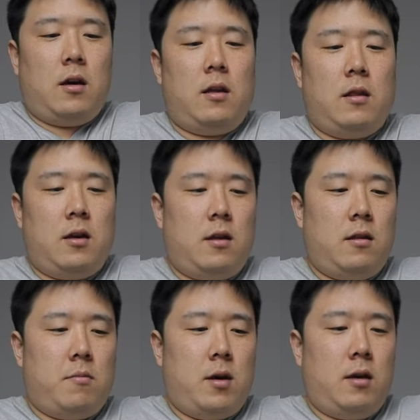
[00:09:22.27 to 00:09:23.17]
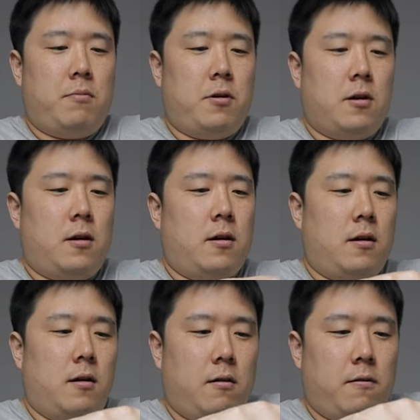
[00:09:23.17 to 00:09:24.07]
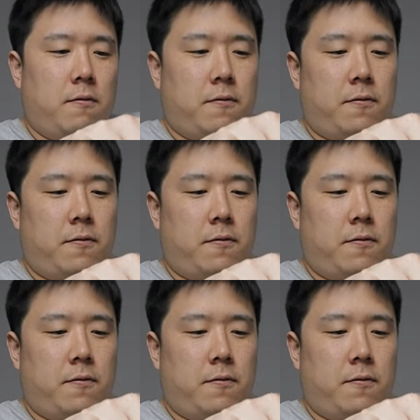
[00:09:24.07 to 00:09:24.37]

And then the main part of